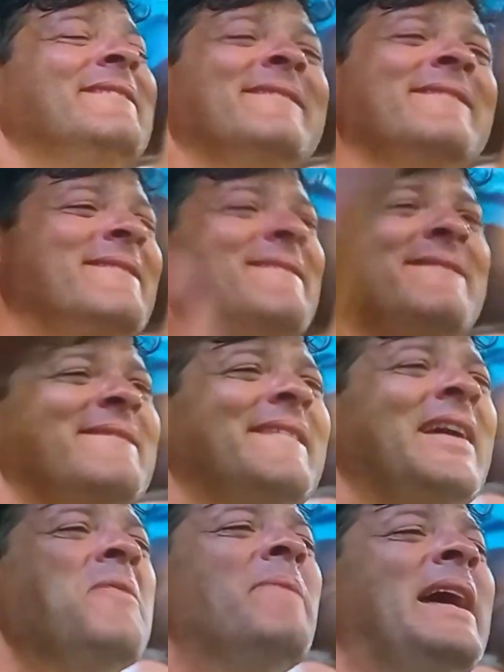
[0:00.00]
It's a,
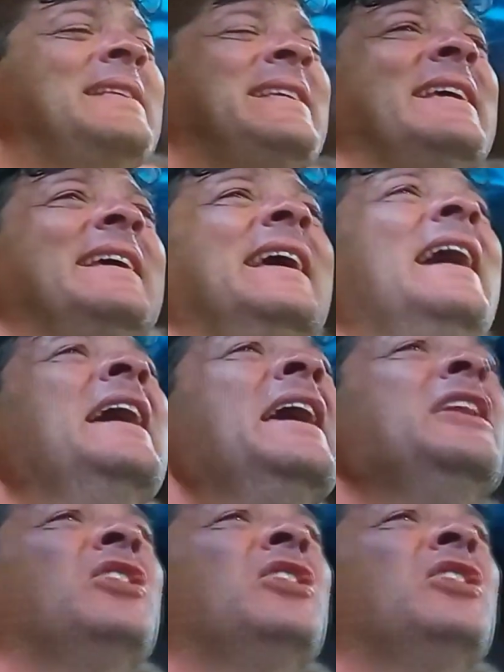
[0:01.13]
one amazing thing